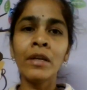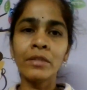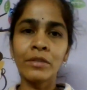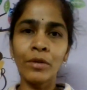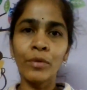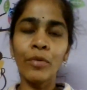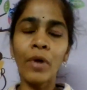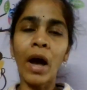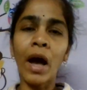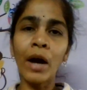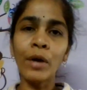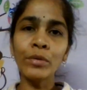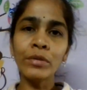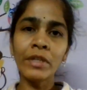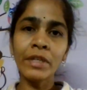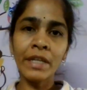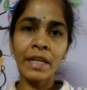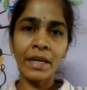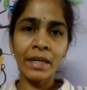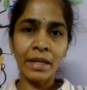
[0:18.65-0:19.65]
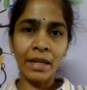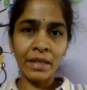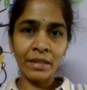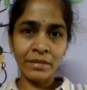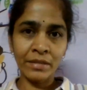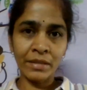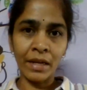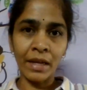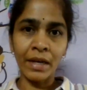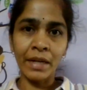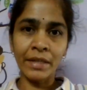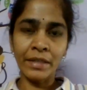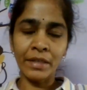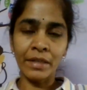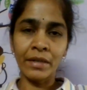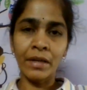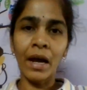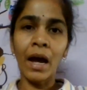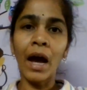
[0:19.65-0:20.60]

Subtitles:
So how the data is collected?